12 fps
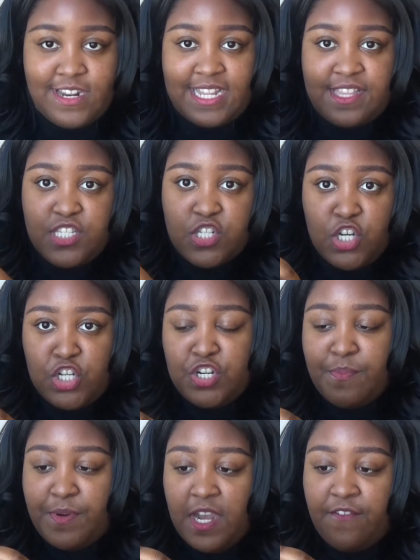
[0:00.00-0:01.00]
Like, this
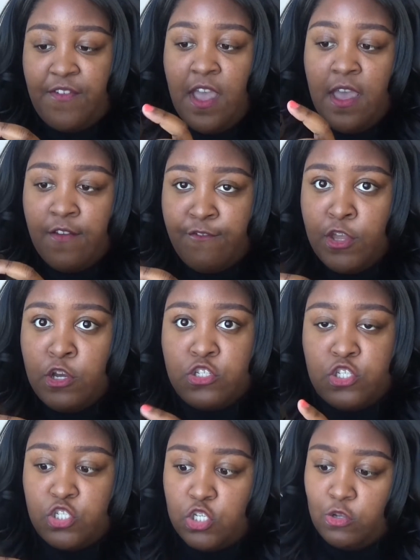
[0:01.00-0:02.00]
cushion puff
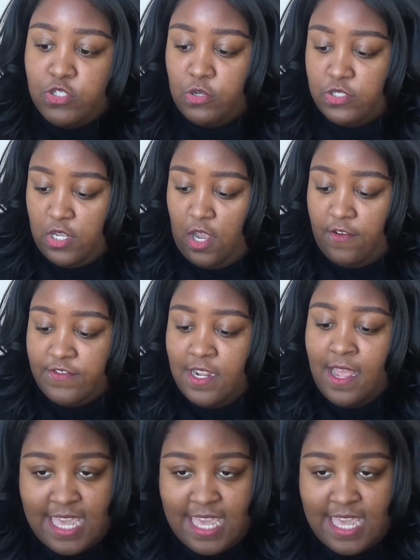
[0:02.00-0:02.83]
feels so soft.